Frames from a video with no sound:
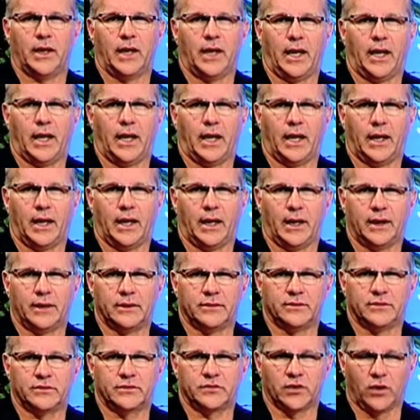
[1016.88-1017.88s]

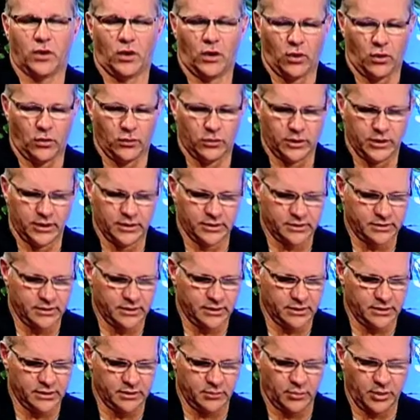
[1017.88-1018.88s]
And so his
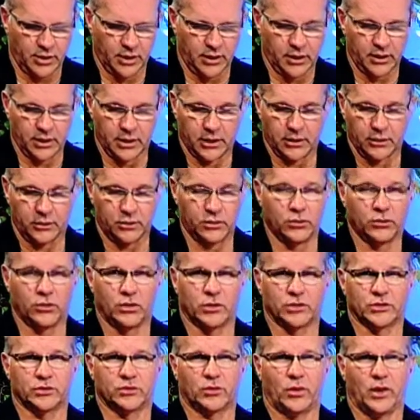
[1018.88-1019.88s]
disability, who
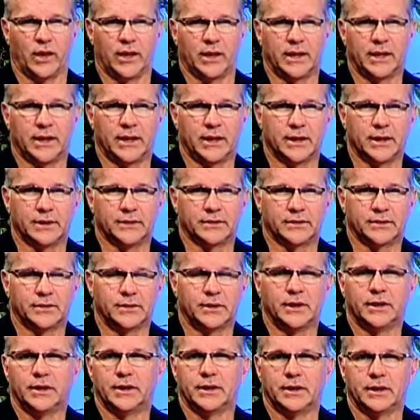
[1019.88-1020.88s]
knows what it is
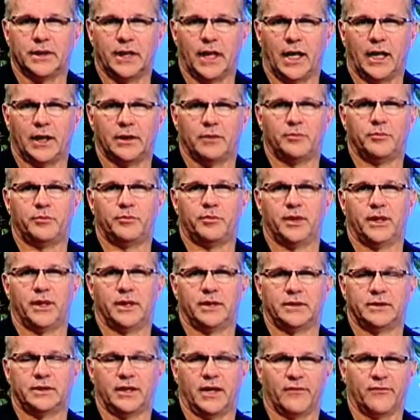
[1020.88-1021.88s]
yet,
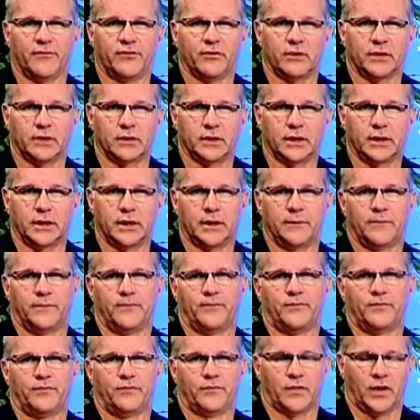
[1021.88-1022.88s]
but definitely
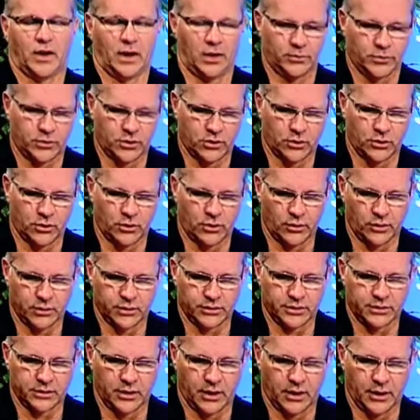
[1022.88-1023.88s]
I'm sure
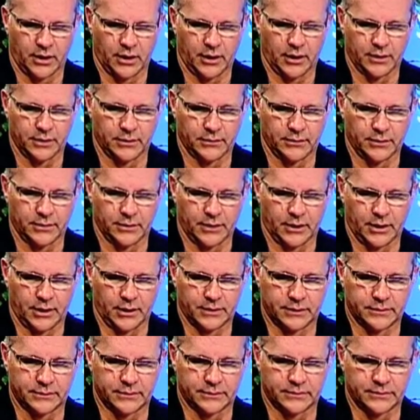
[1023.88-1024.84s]
it's uh, uh,